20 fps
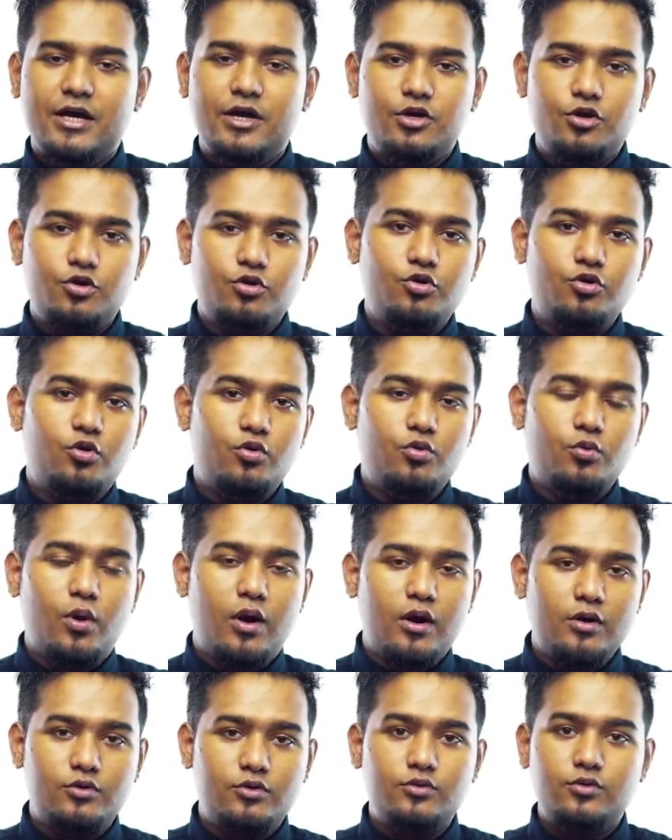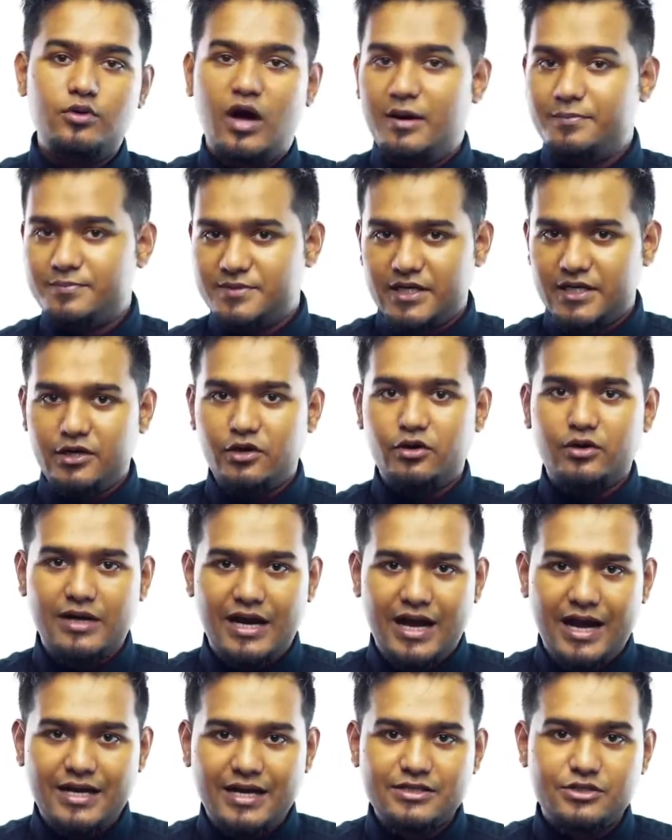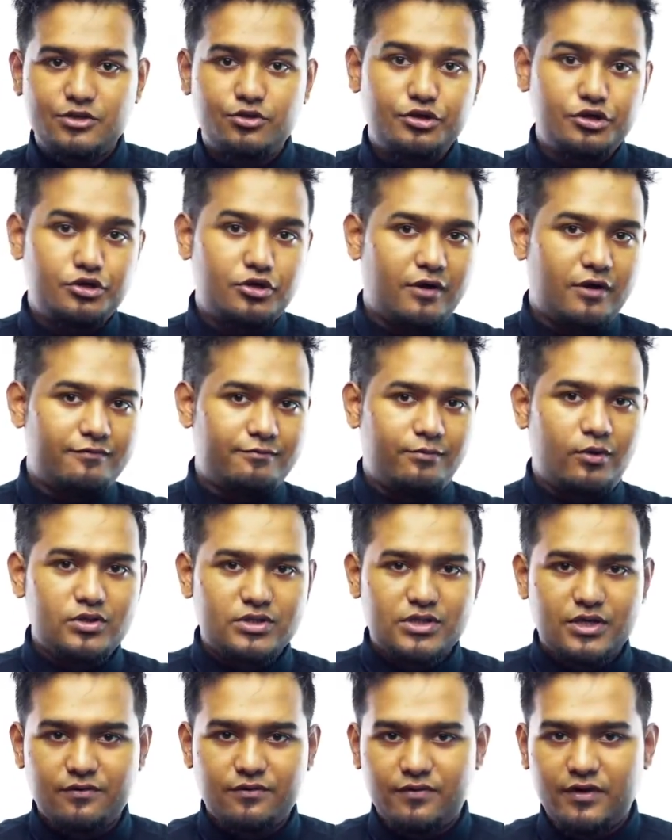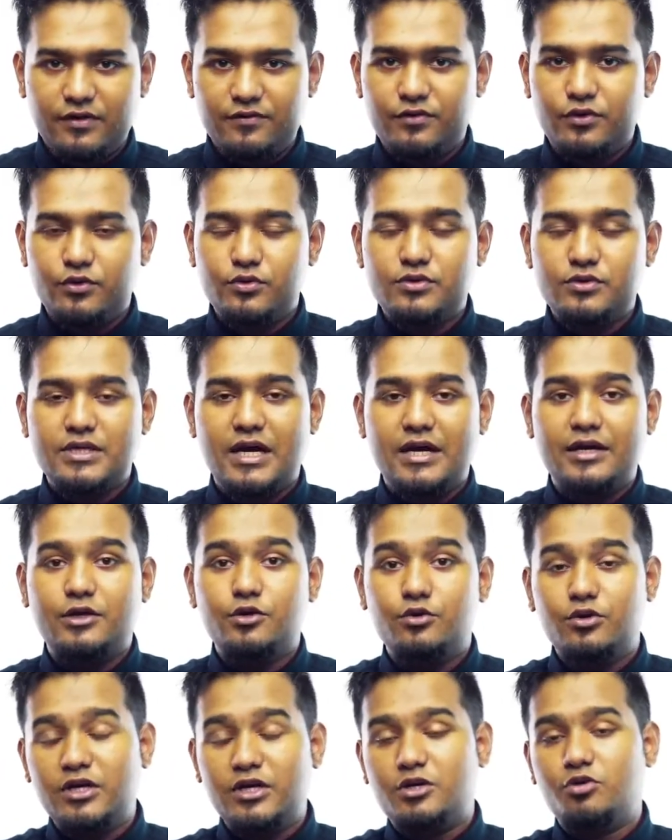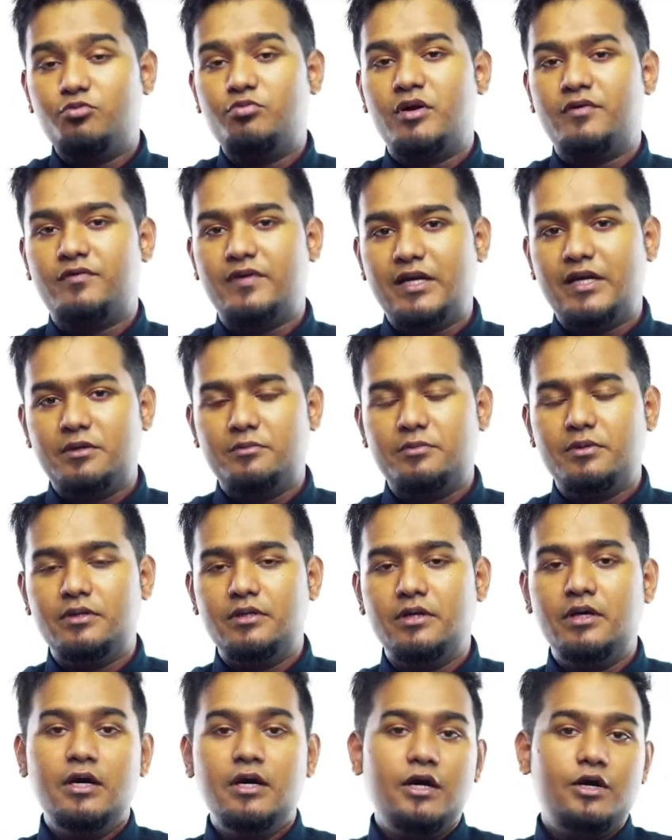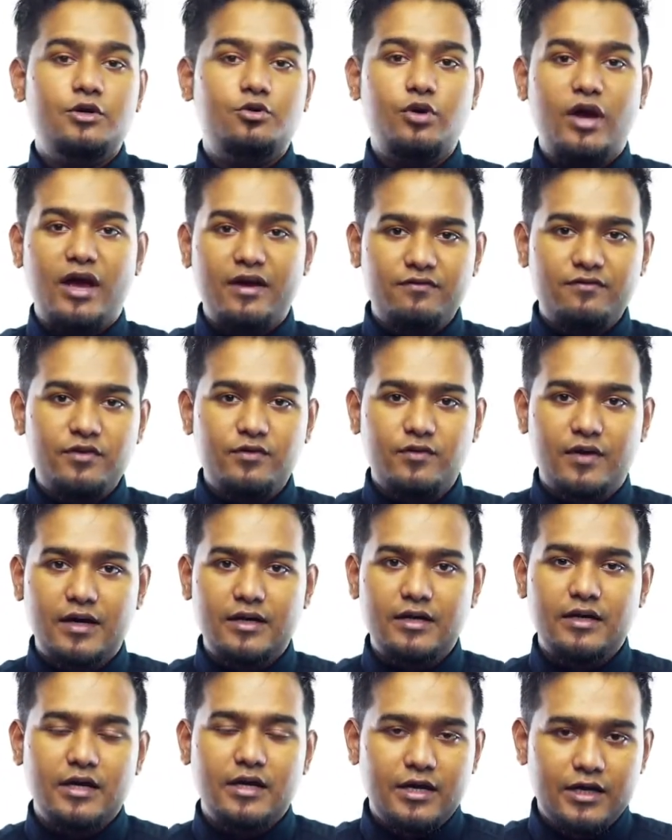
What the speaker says: You don't want to upset your clients, you need to have positive reviews, and you need to be available to everyone.